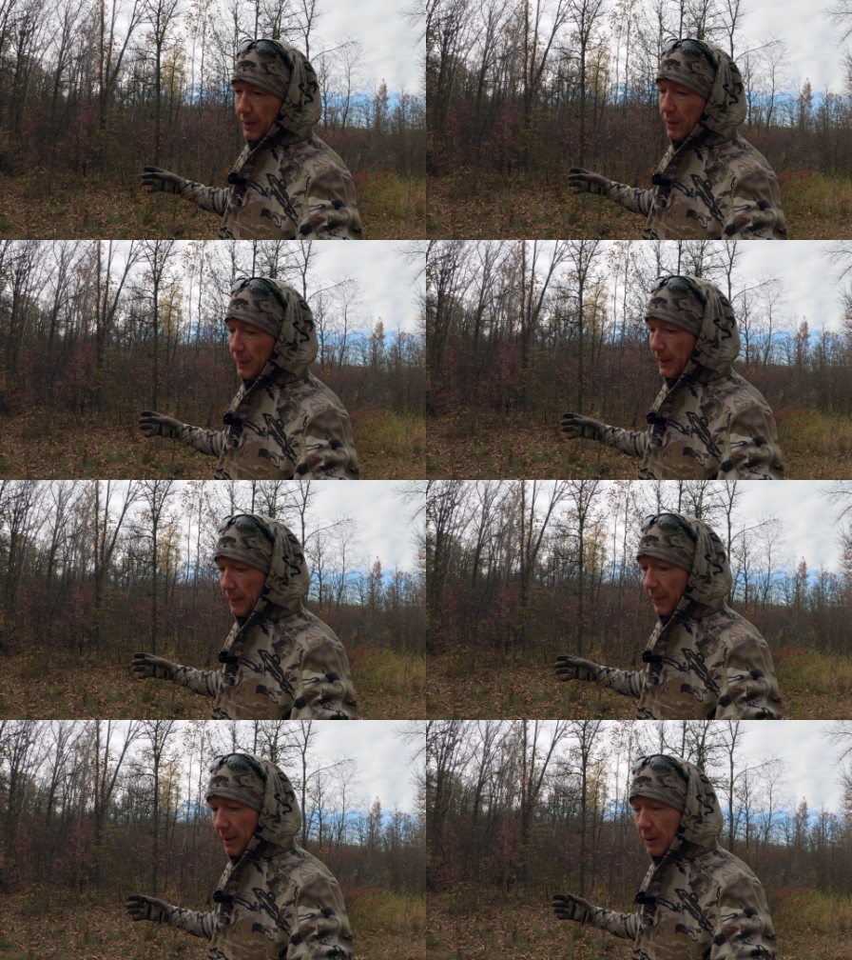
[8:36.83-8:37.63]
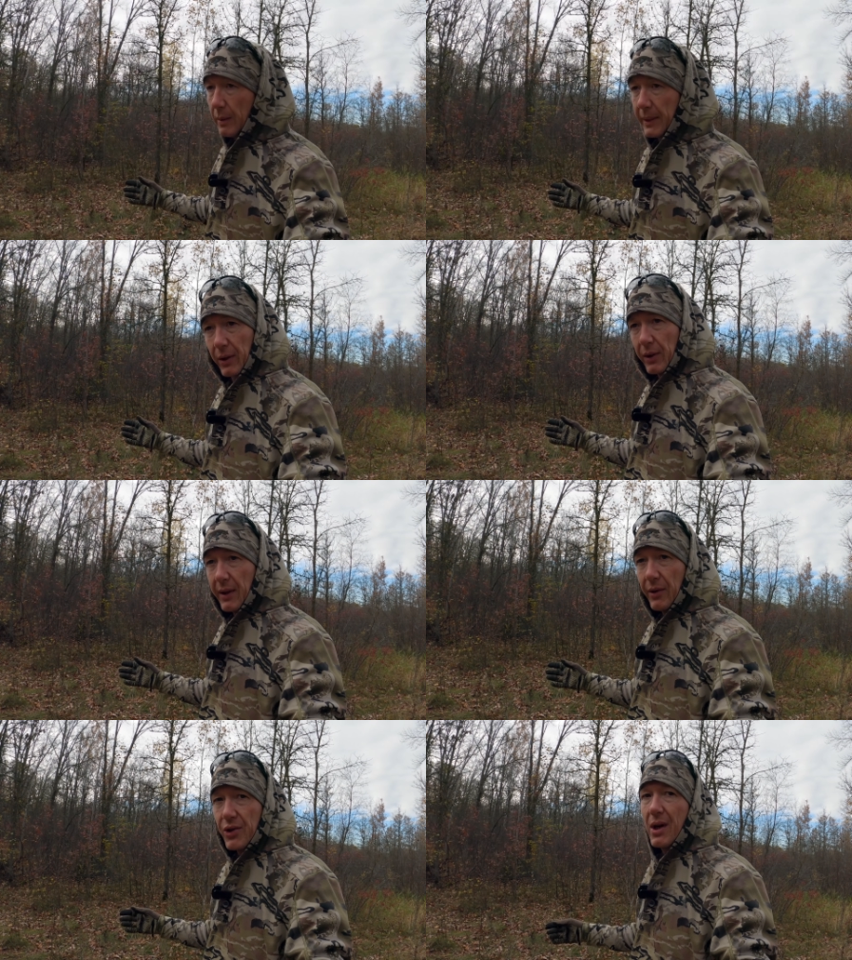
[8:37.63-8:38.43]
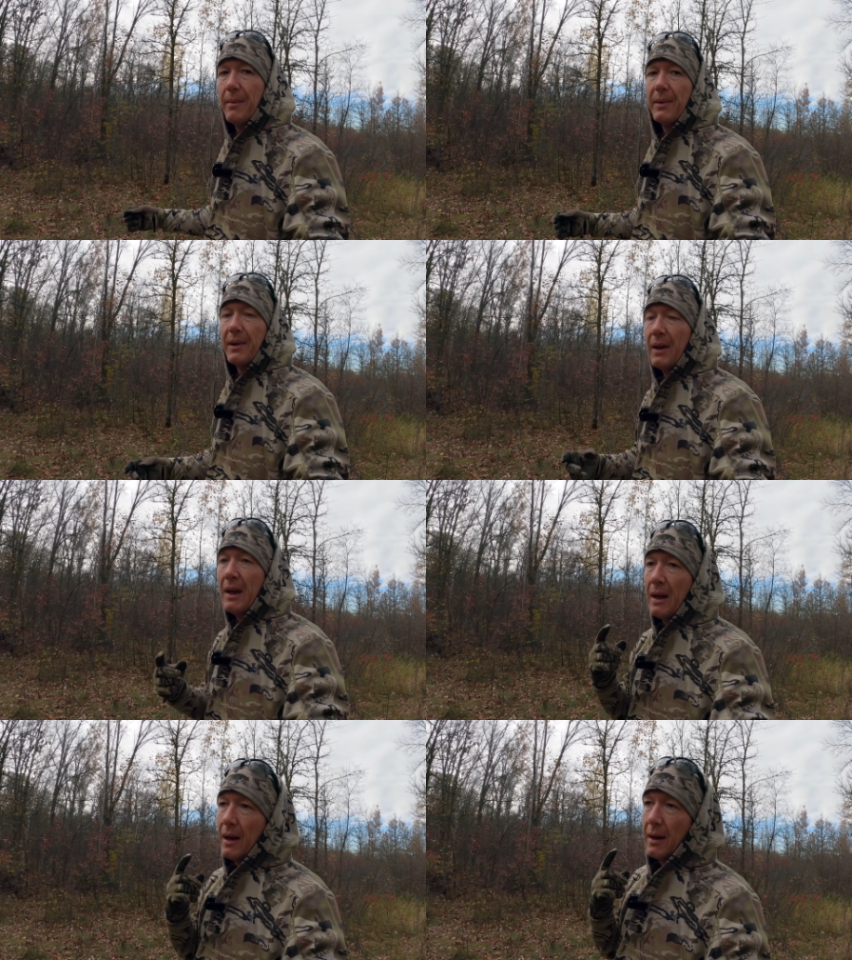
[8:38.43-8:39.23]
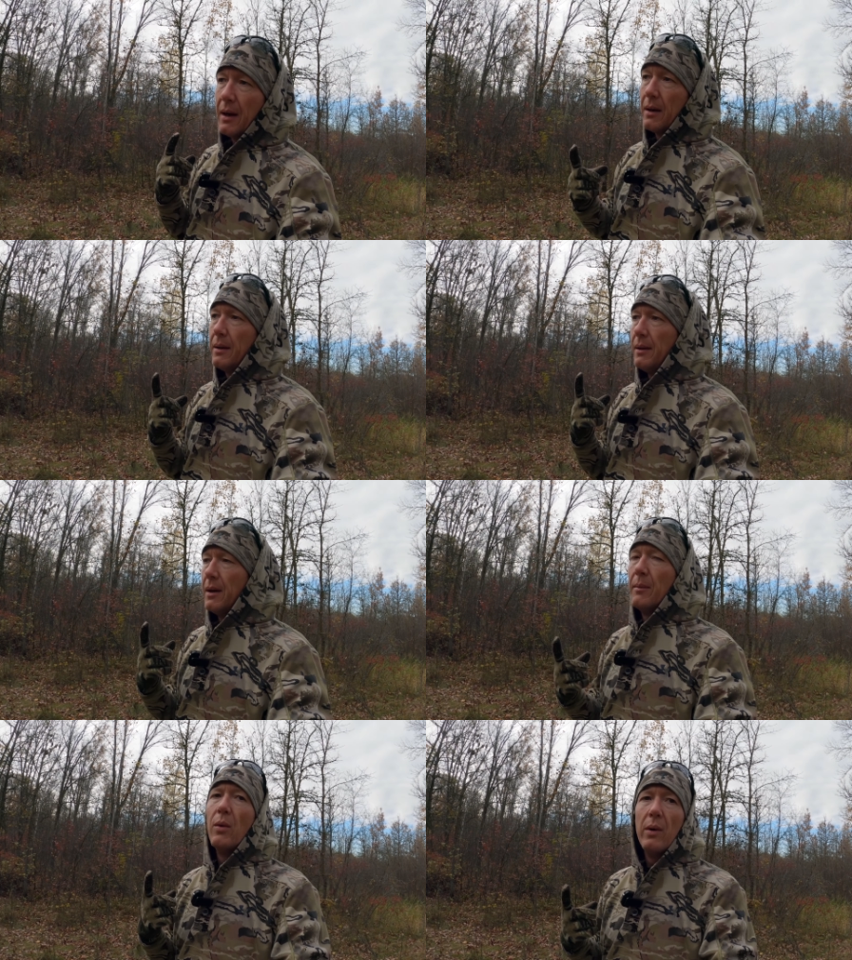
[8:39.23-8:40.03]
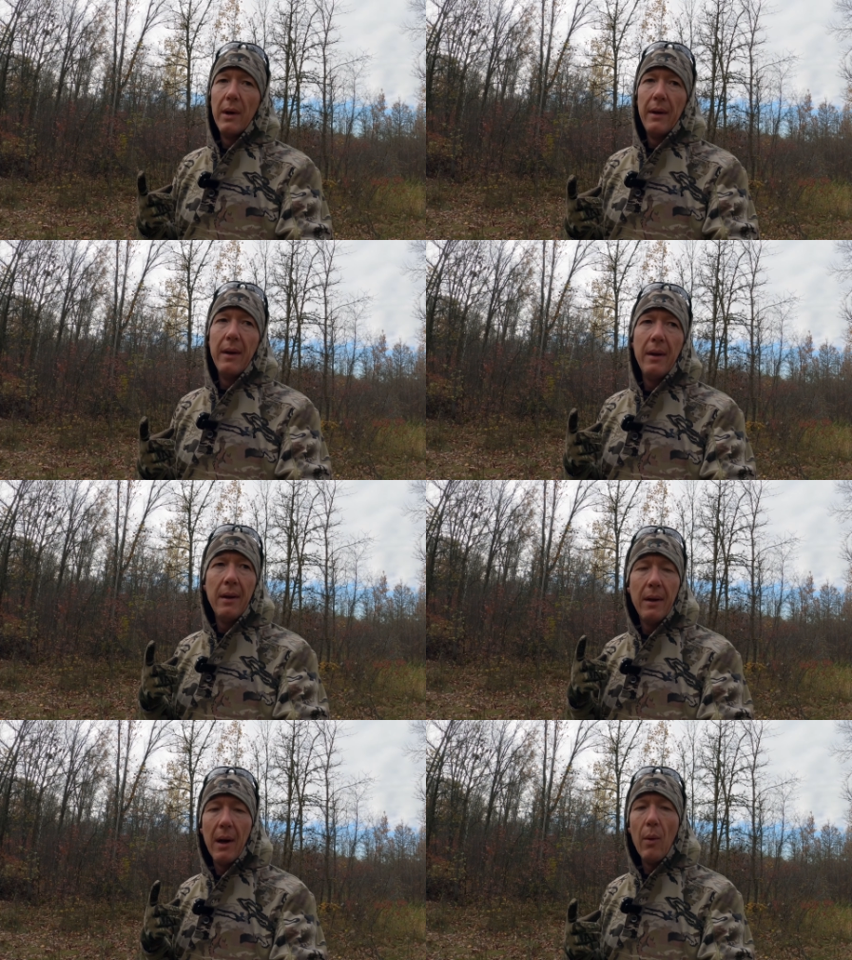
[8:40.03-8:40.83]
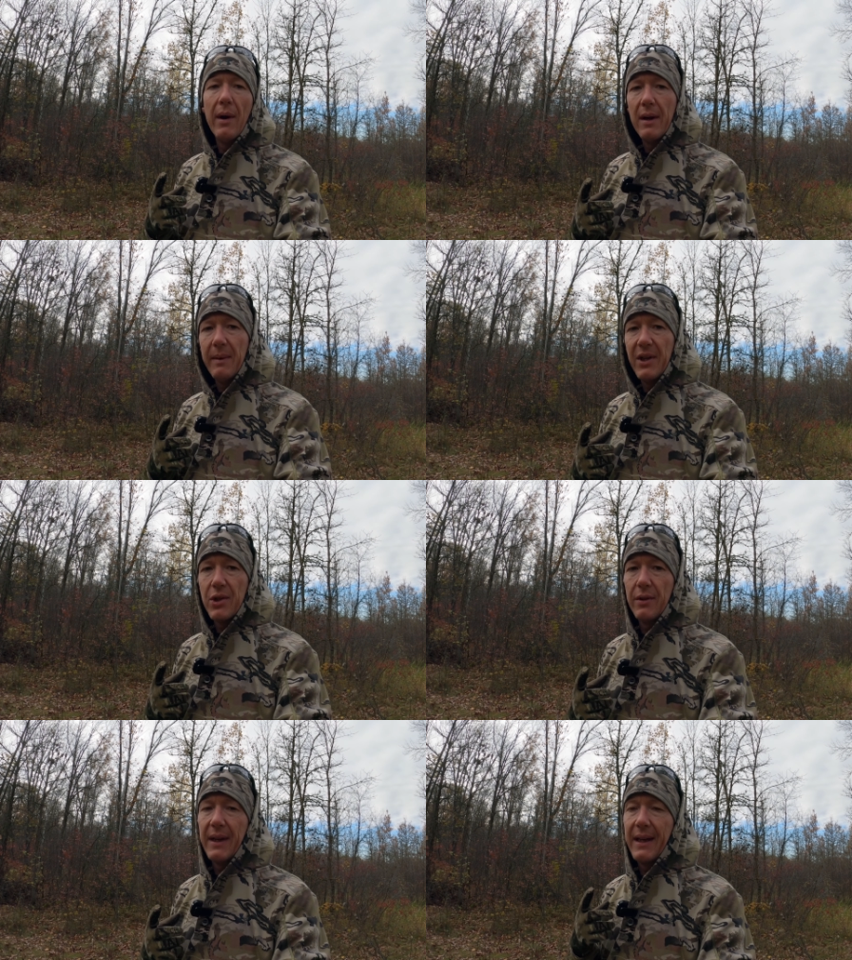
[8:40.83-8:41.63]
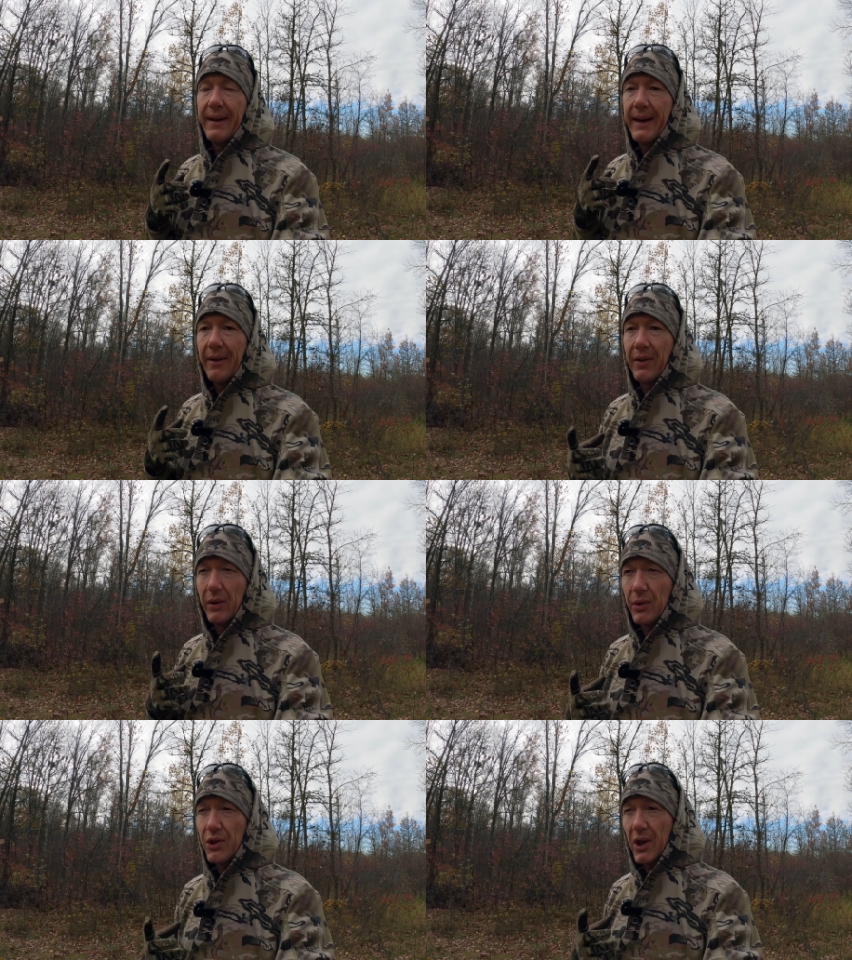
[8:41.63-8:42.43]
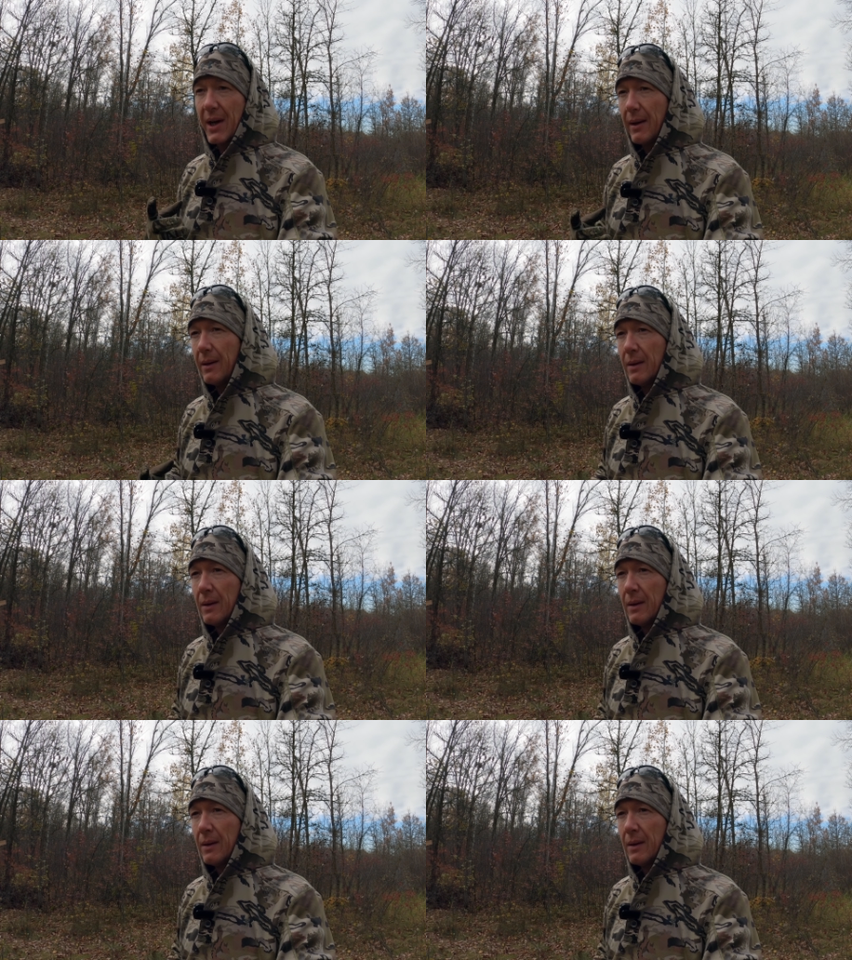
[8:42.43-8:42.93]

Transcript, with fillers: You know, it probably would have been a good kill shot, but number one, I wanted to make sure that I had an ethical shot.